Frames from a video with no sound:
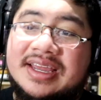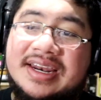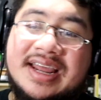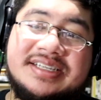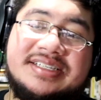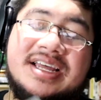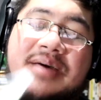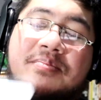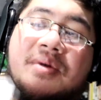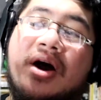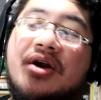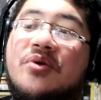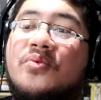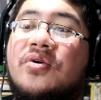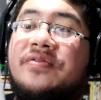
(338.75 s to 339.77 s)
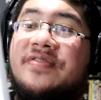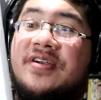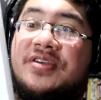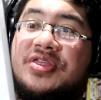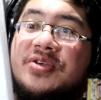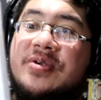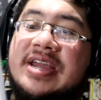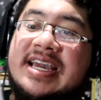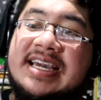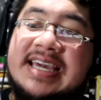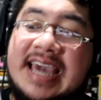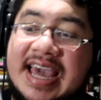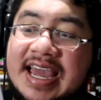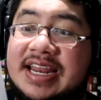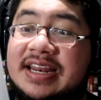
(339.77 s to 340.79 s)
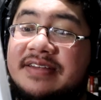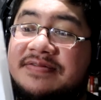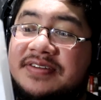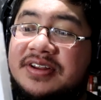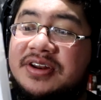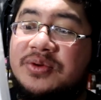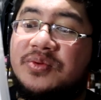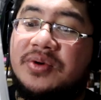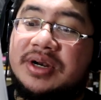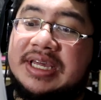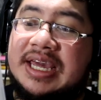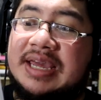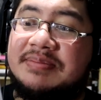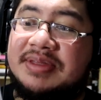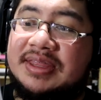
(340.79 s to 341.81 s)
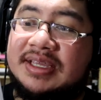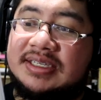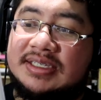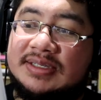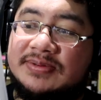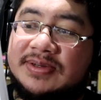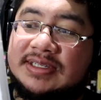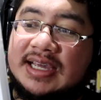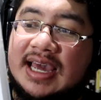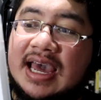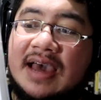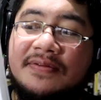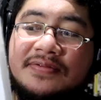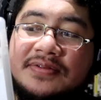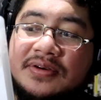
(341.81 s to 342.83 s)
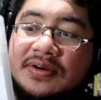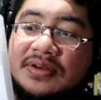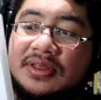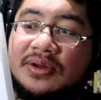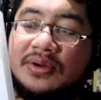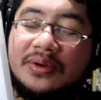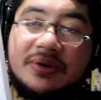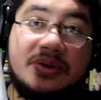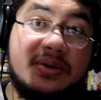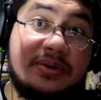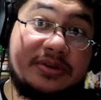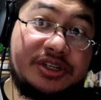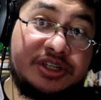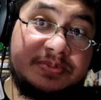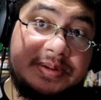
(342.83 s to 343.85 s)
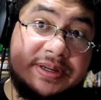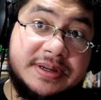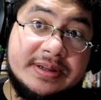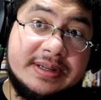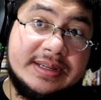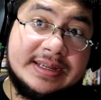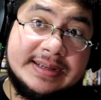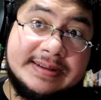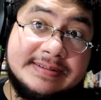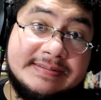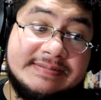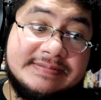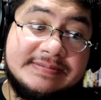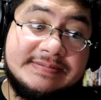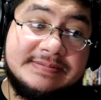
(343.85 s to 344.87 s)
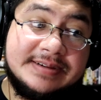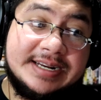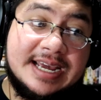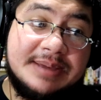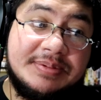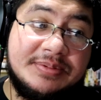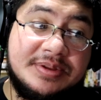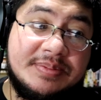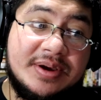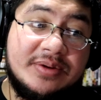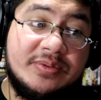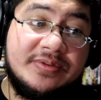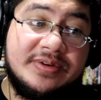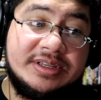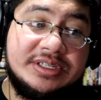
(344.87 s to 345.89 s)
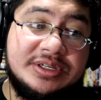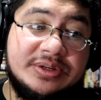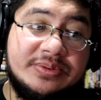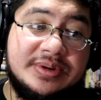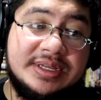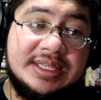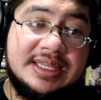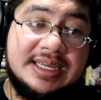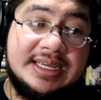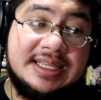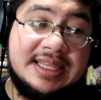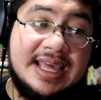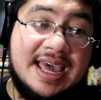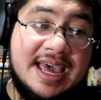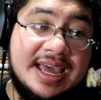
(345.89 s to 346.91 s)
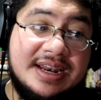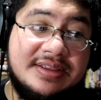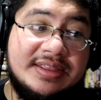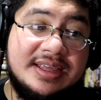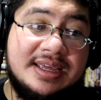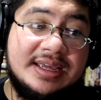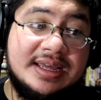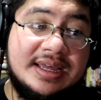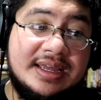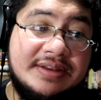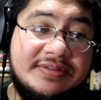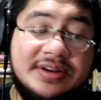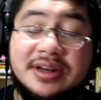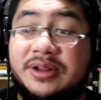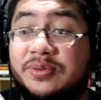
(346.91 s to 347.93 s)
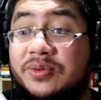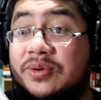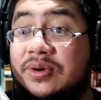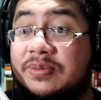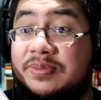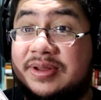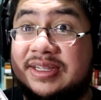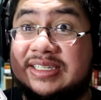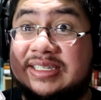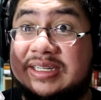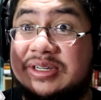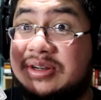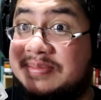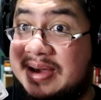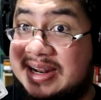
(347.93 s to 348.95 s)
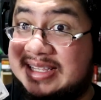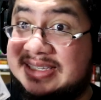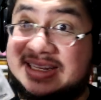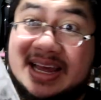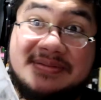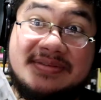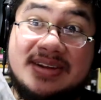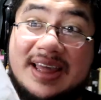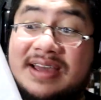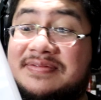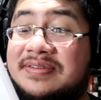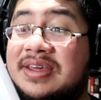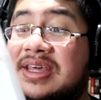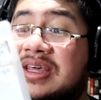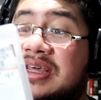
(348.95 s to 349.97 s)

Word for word: Next up, Modern Warfare 3, again, an Infinity Ward game, but this was after the whole spiel of what happened with Modern Warfare 2 with the, the head of the uh, Infinity Ward plus a good amount of the staff left.